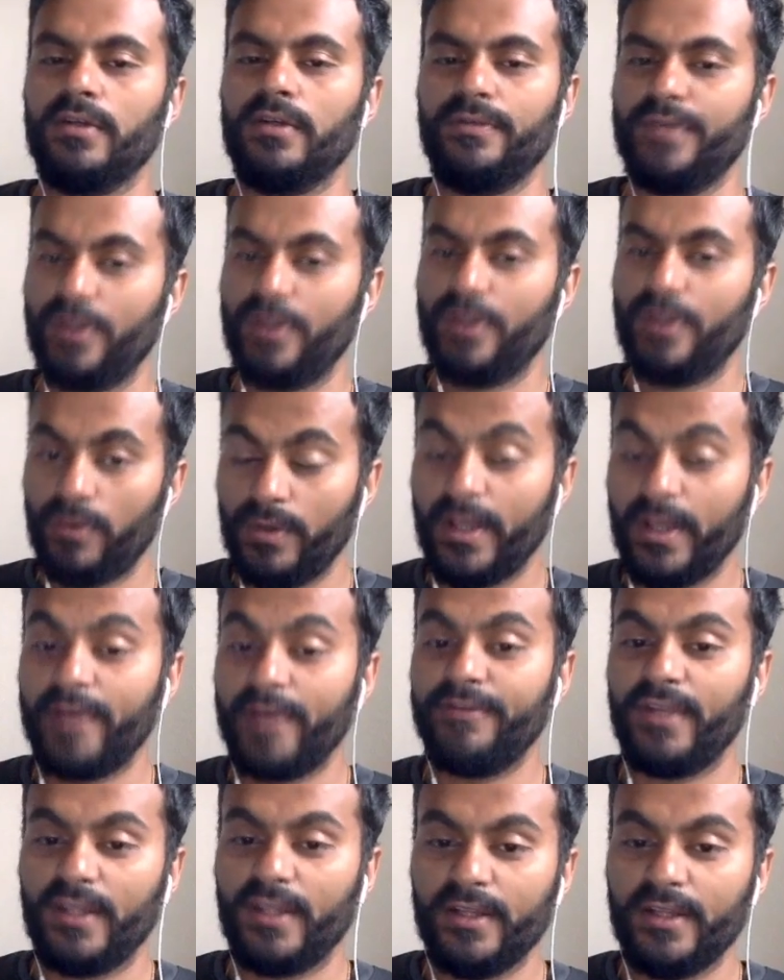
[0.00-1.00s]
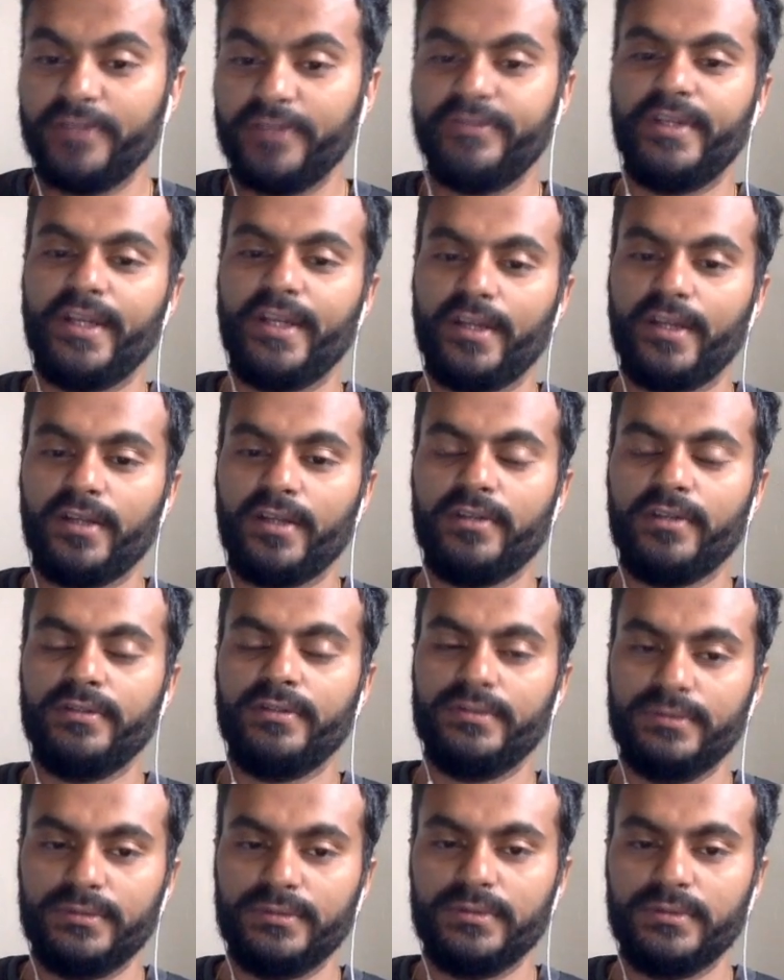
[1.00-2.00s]
we don't have enough data
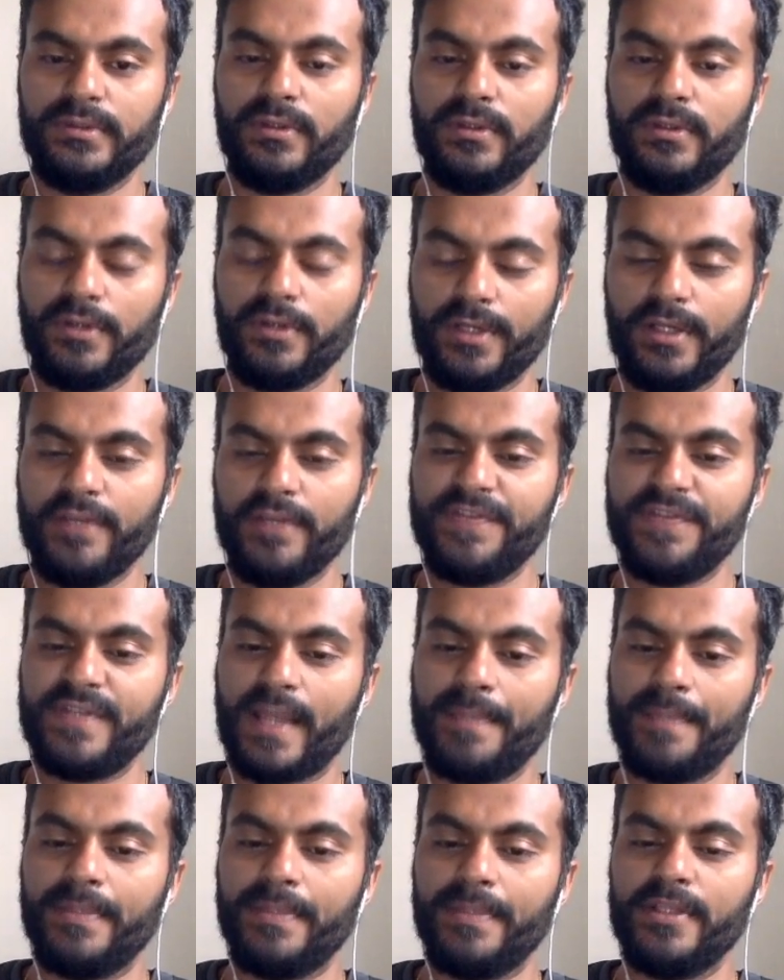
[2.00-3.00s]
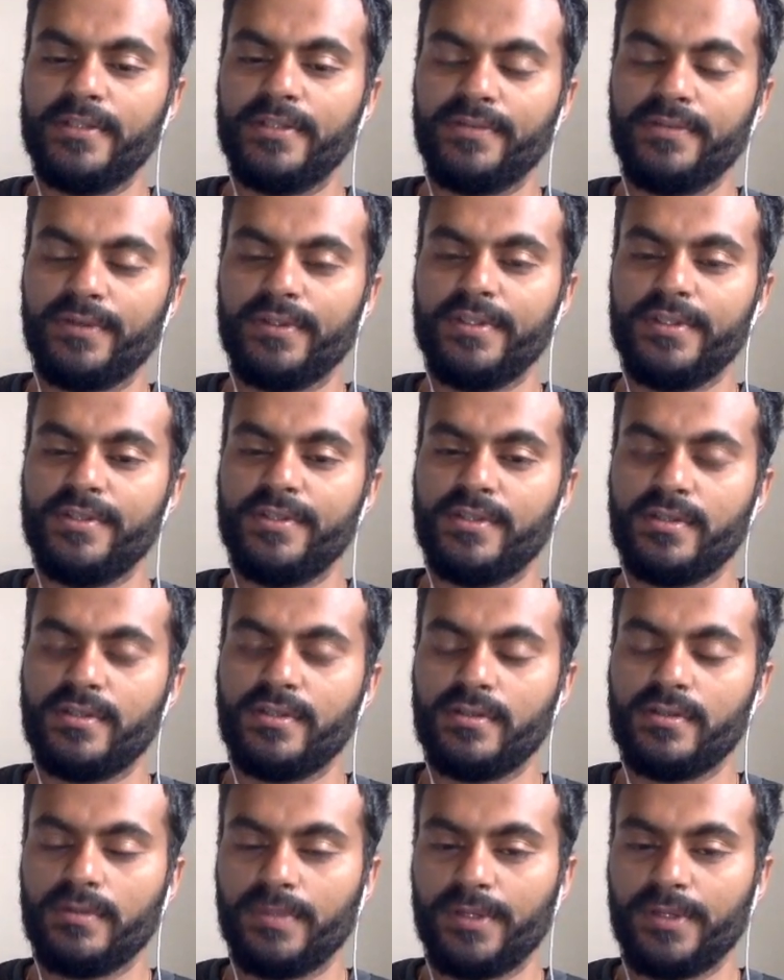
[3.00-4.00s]
or enough samples for this
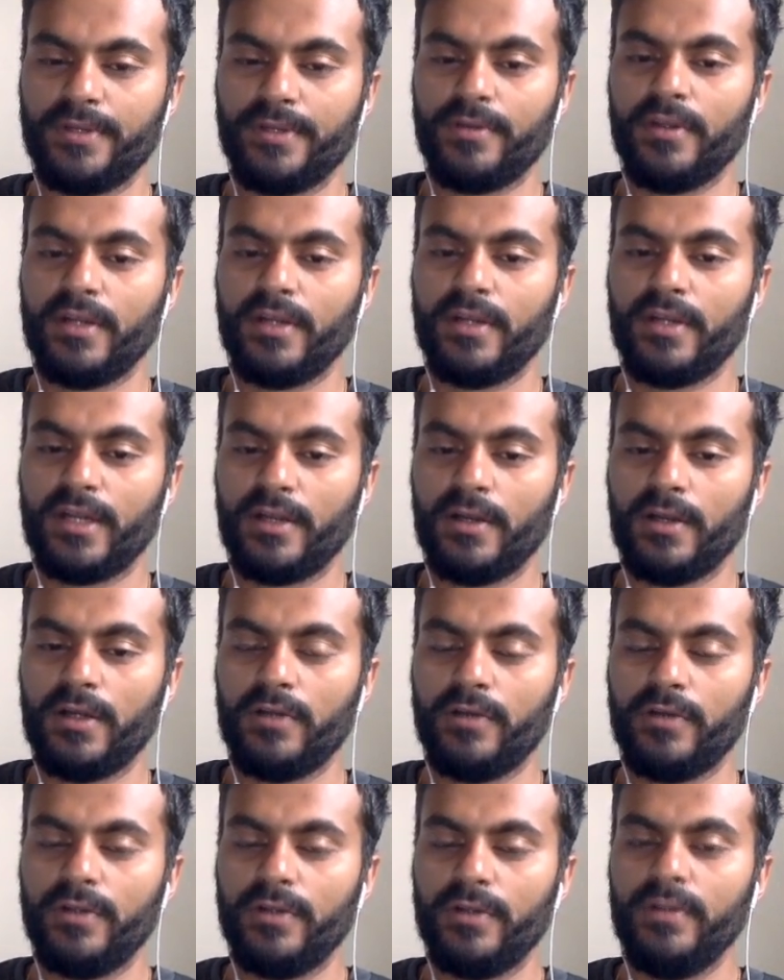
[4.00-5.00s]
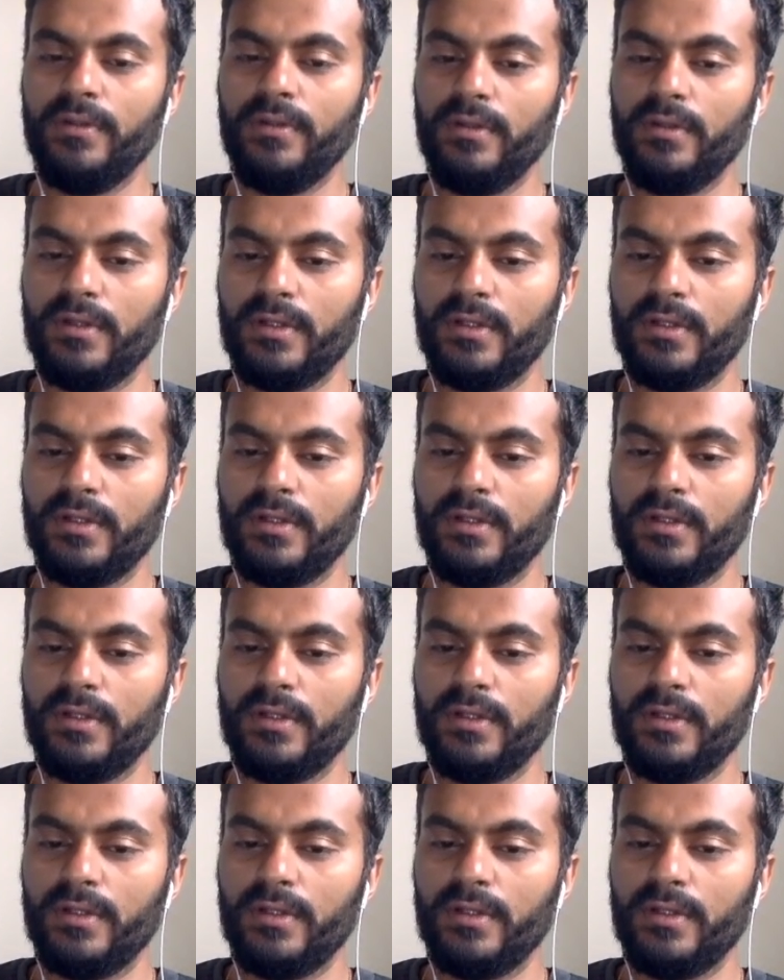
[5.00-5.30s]
particular altcoin.